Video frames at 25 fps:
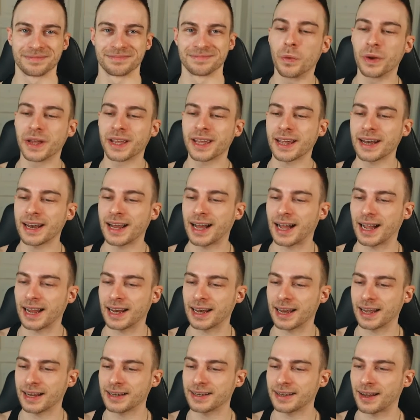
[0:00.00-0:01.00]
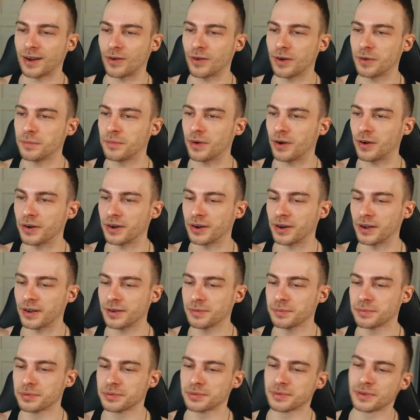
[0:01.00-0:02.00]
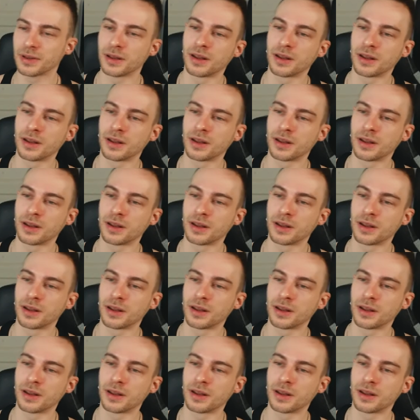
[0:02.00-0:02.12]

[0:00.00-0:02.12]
We can highlight our markup,